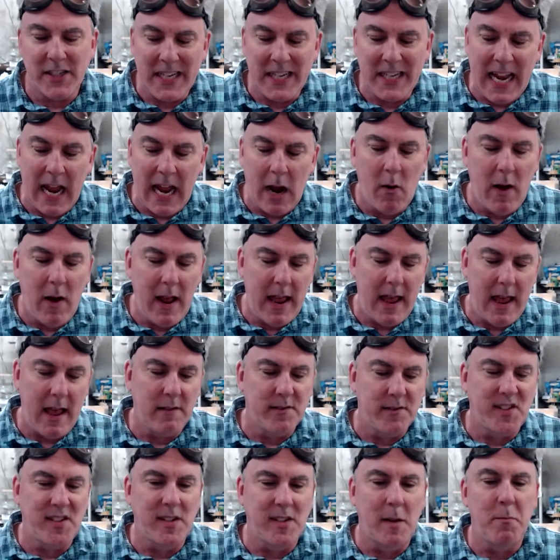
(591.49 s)
Now I have
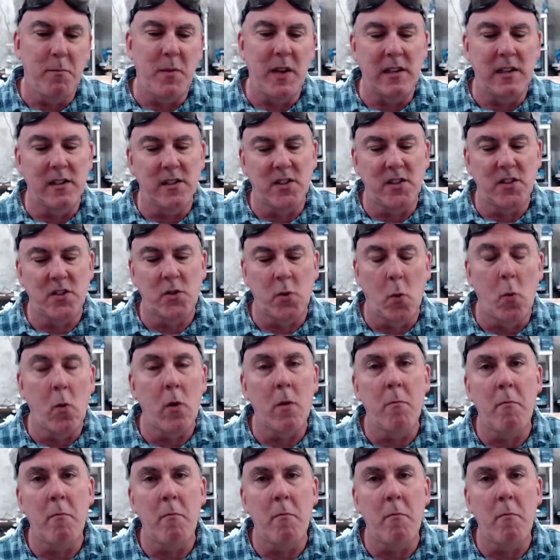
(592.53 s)
something to store